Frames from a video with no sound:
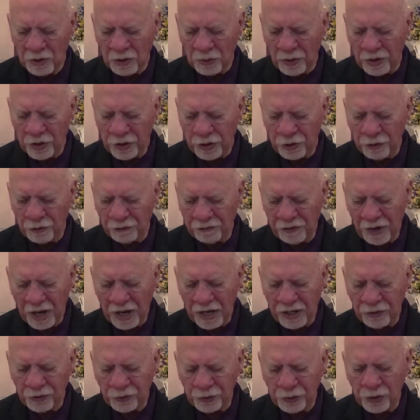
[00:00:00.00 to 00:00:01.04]
where you
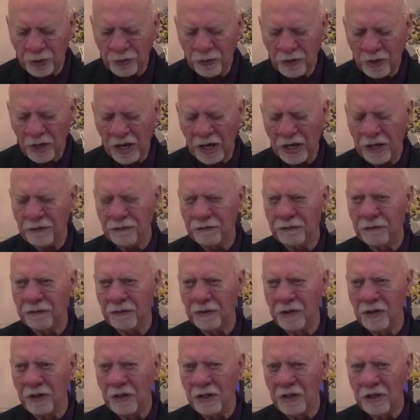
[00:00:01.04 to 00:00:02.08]
find true life,
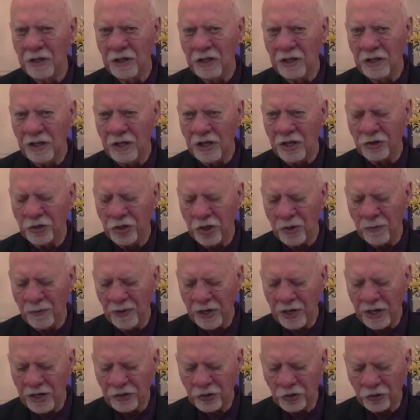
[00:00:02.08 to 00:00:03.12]
is in a
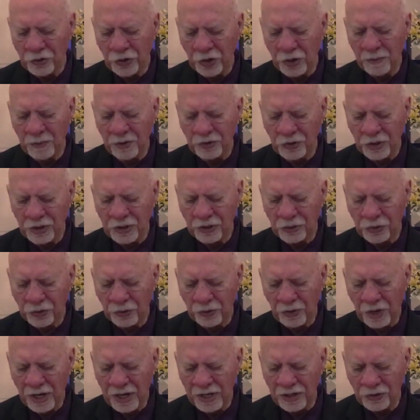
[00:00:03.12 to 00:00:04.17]
relationship with Jesus
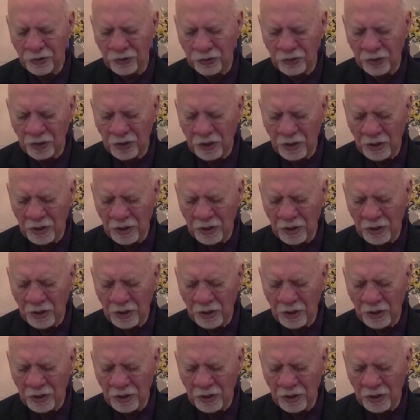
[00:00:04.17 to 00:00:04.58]
Christ.